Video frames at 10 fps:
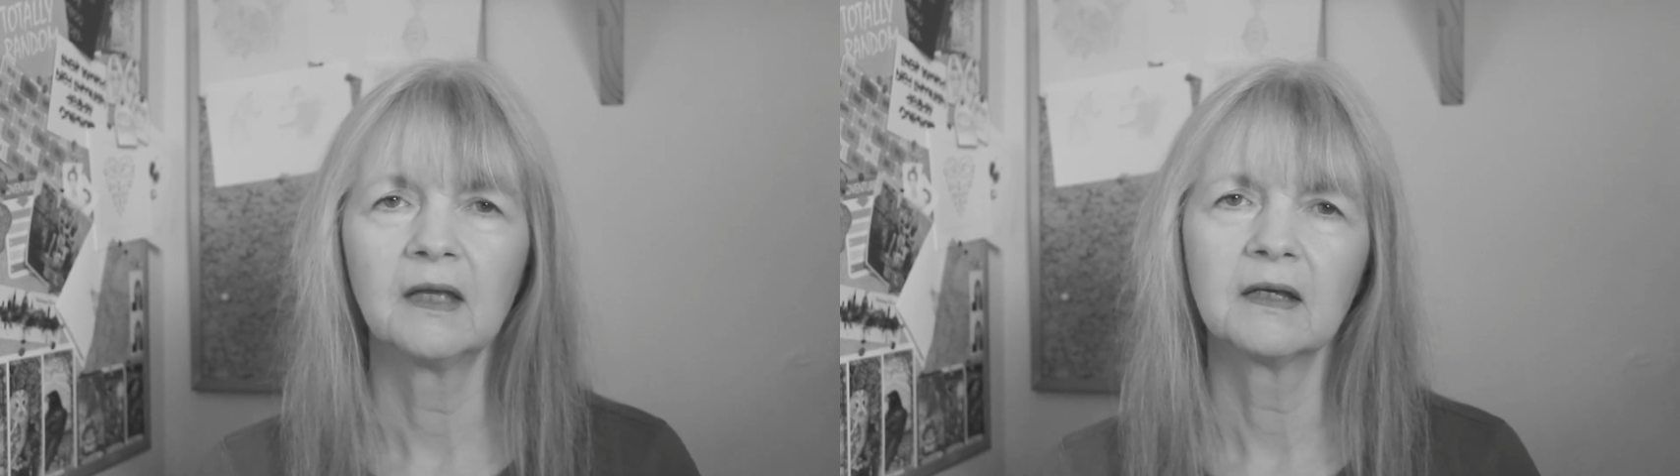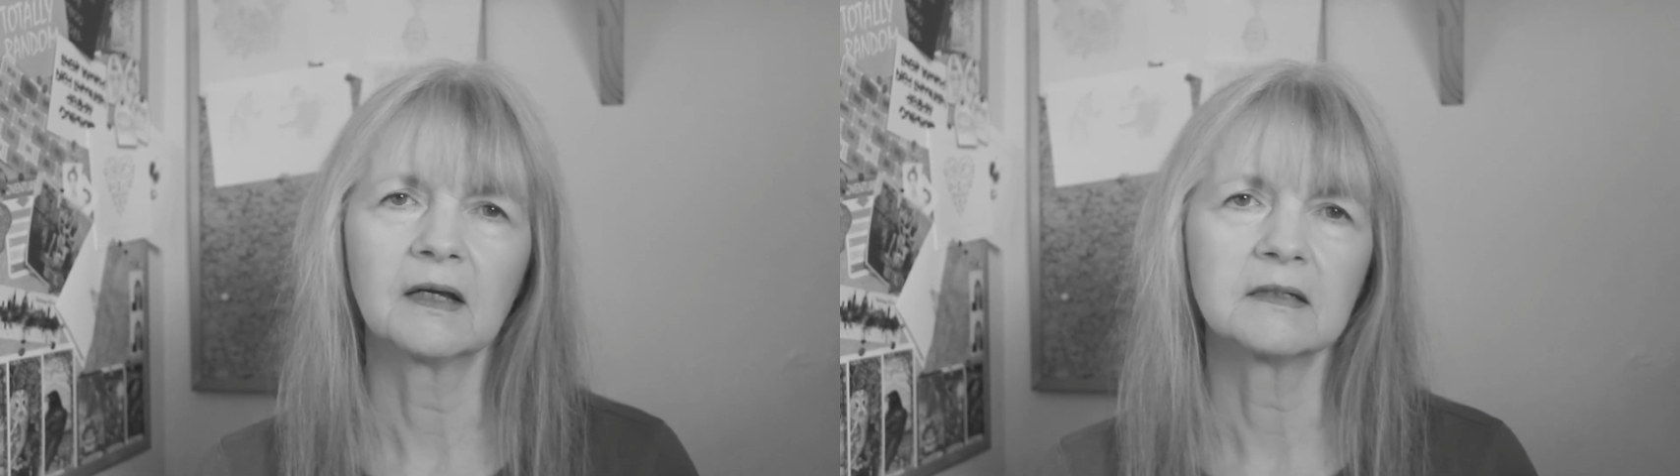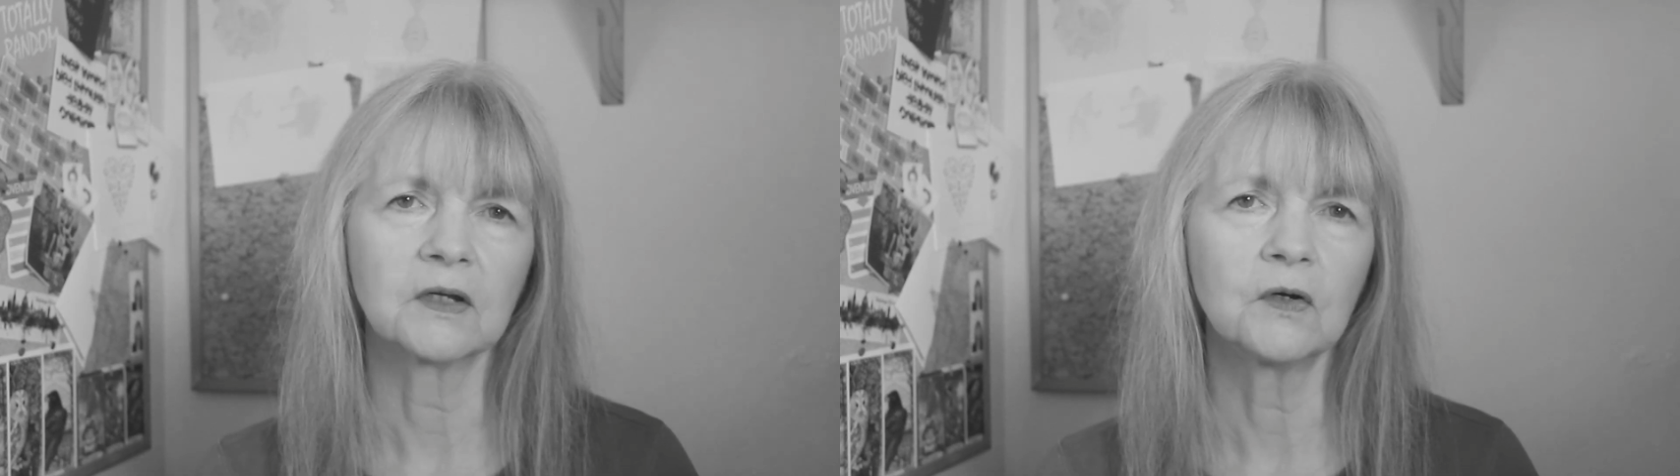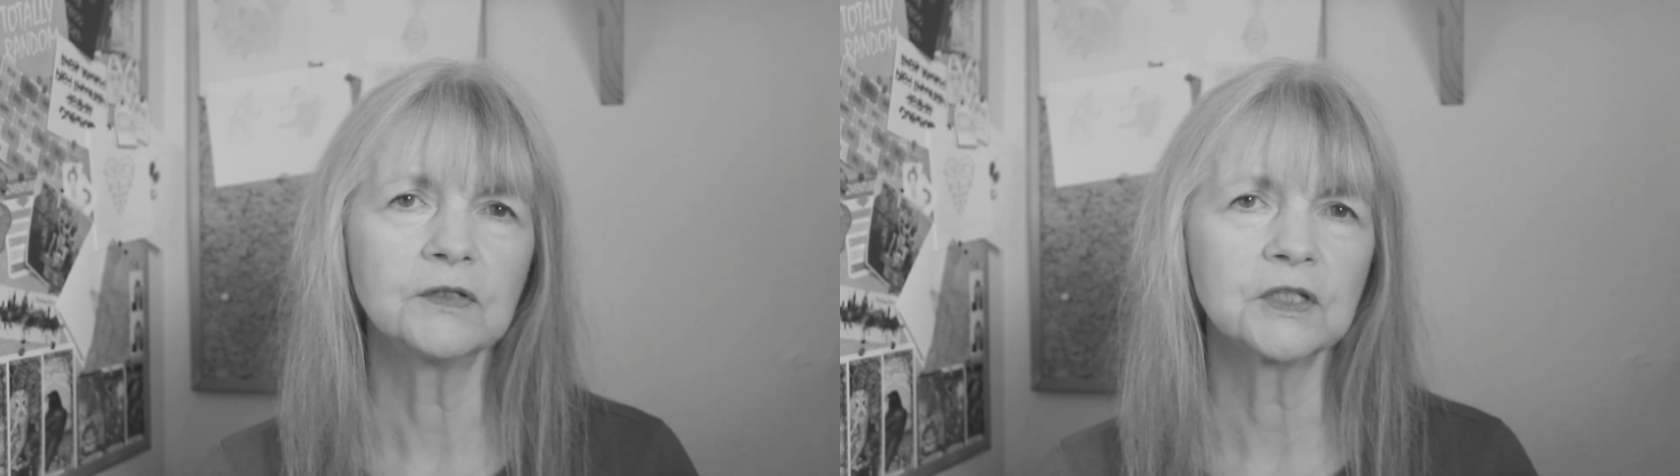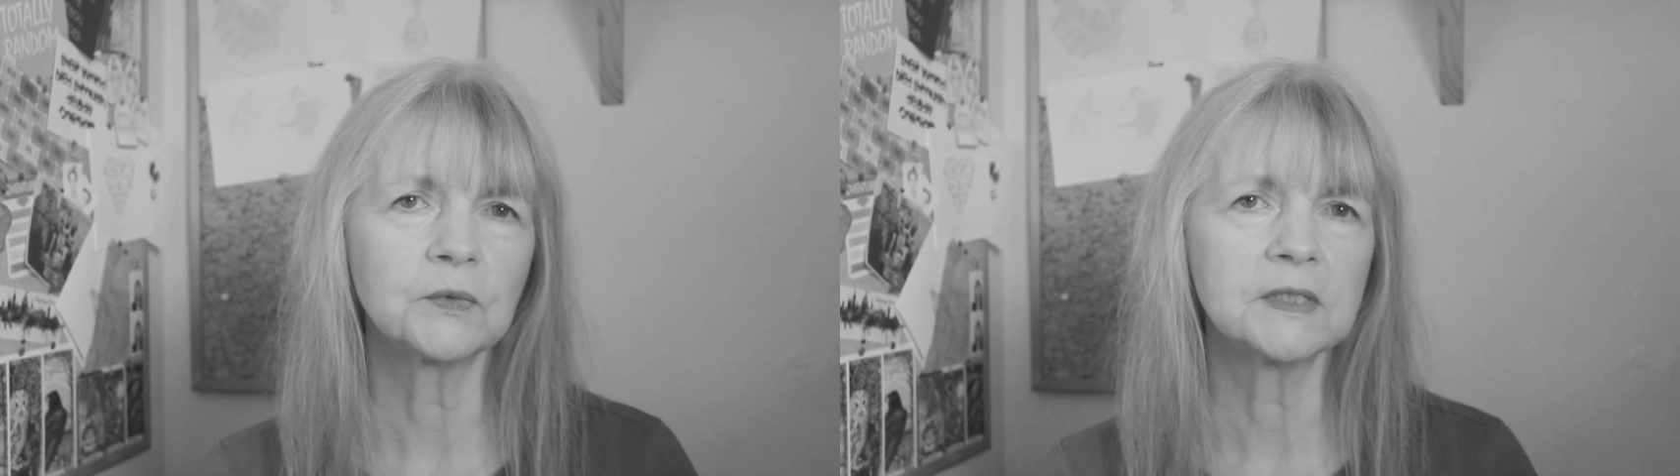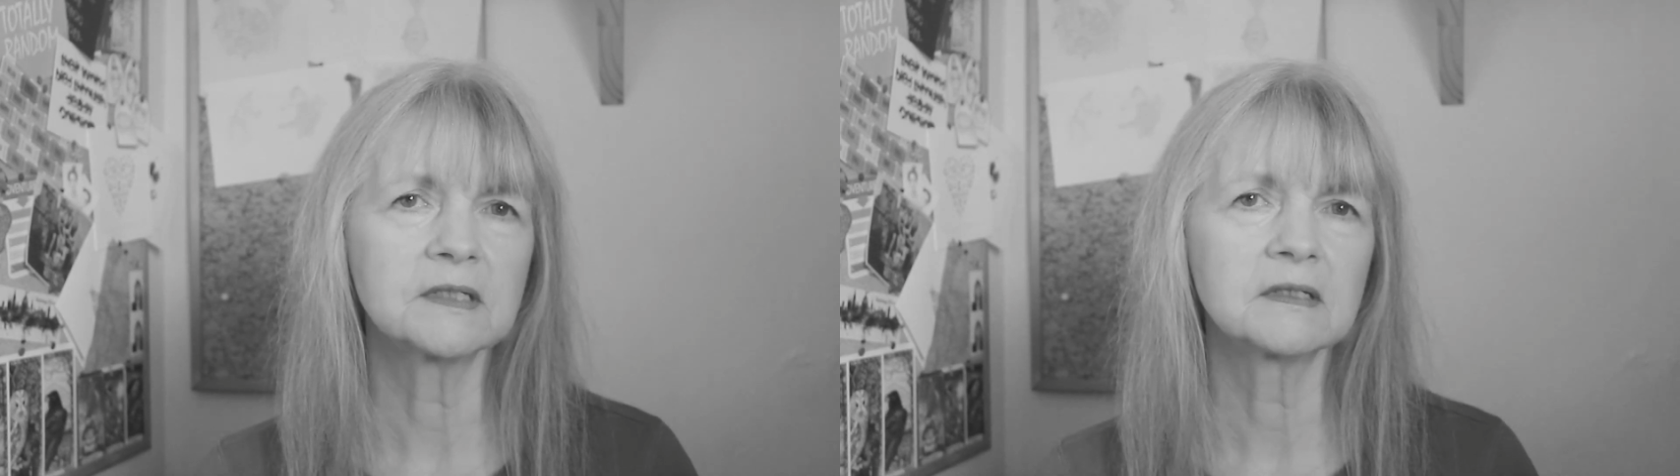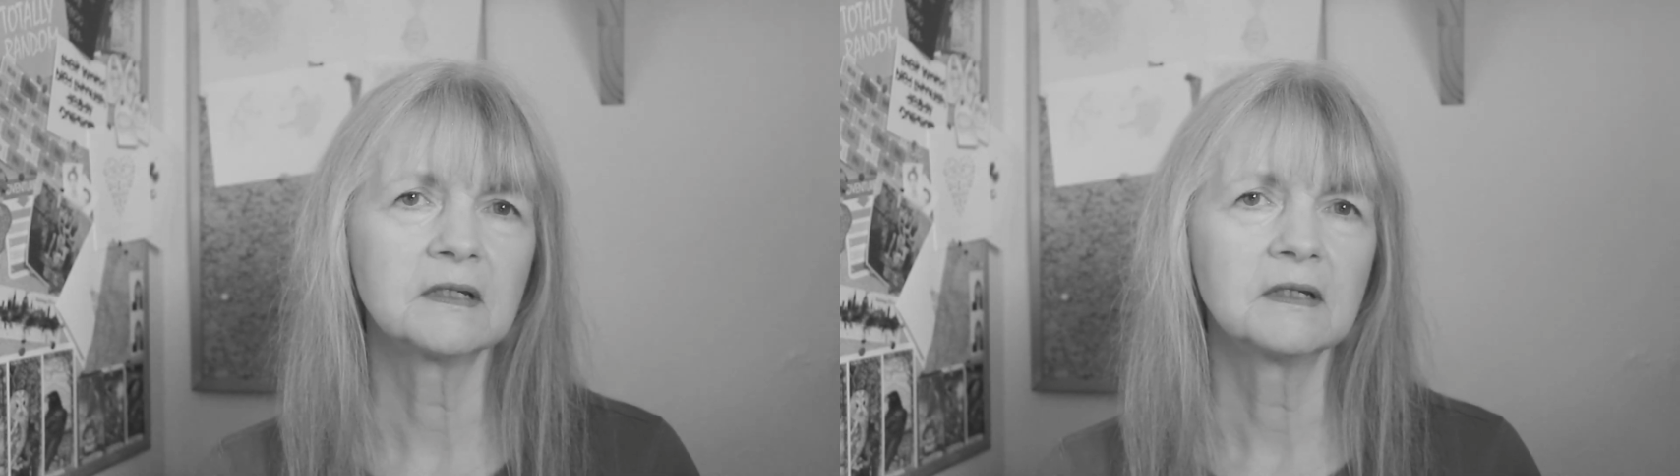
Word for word: As a consequence,